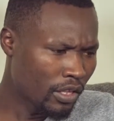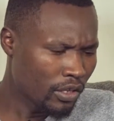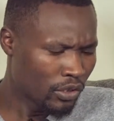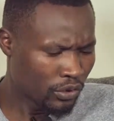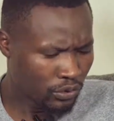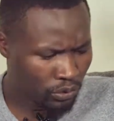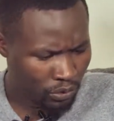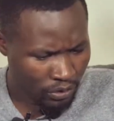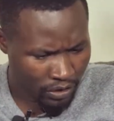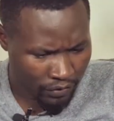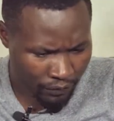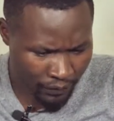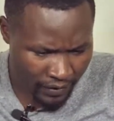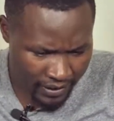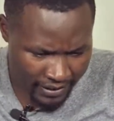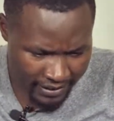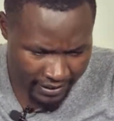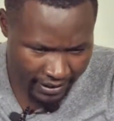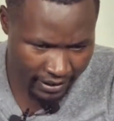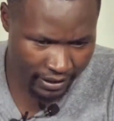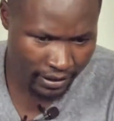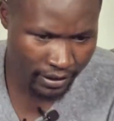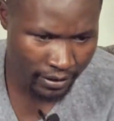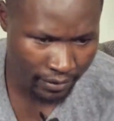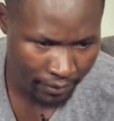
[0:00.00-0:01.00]
So the
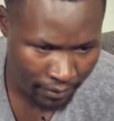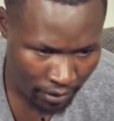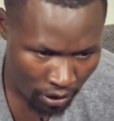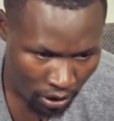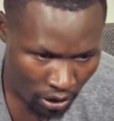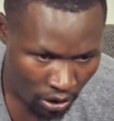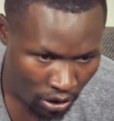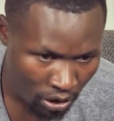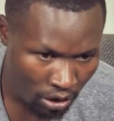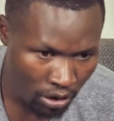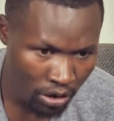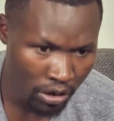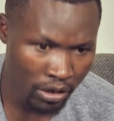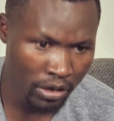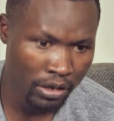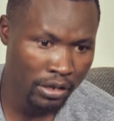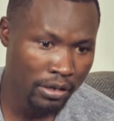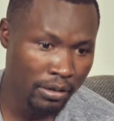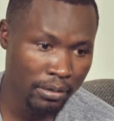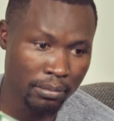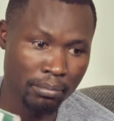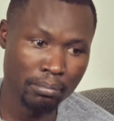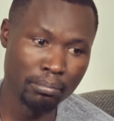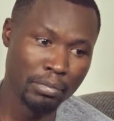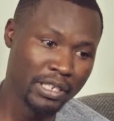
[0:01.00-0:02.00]
first thing,
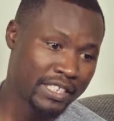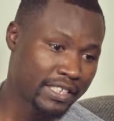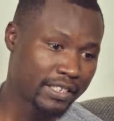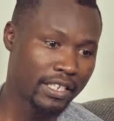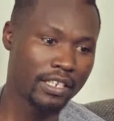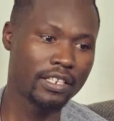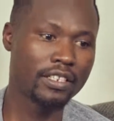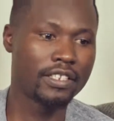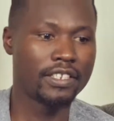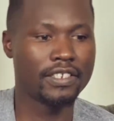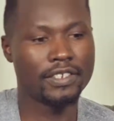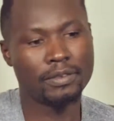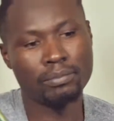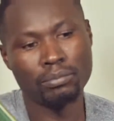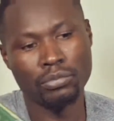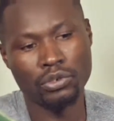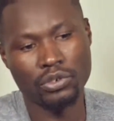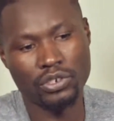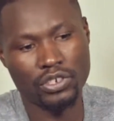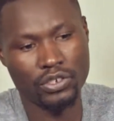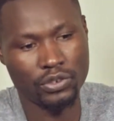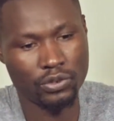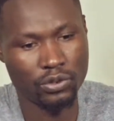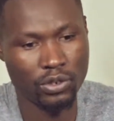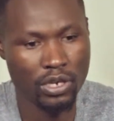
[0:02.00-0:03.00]
basically this
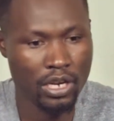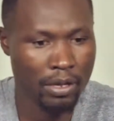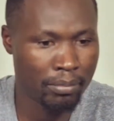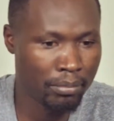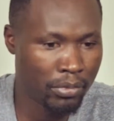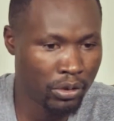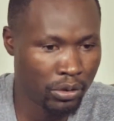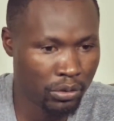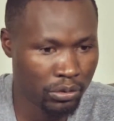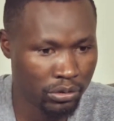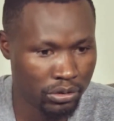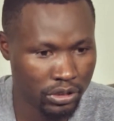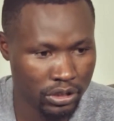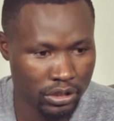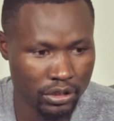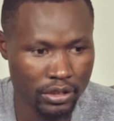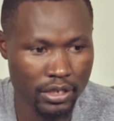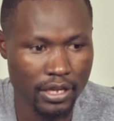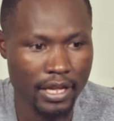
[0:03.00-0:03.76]
book is all about